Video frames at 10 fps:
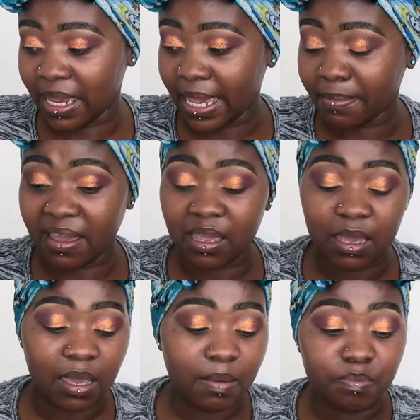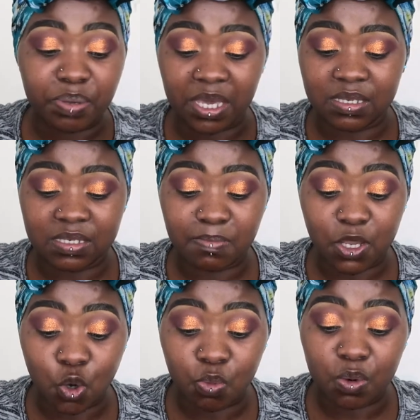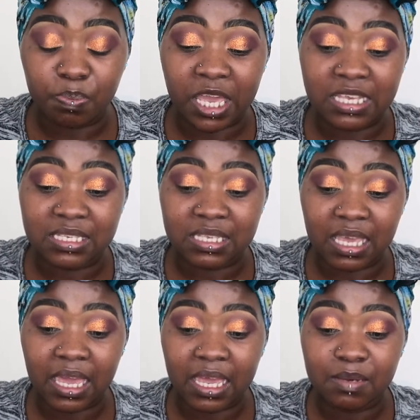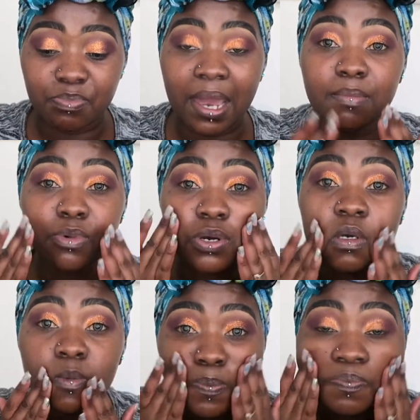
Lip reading: my like my normal base and primer.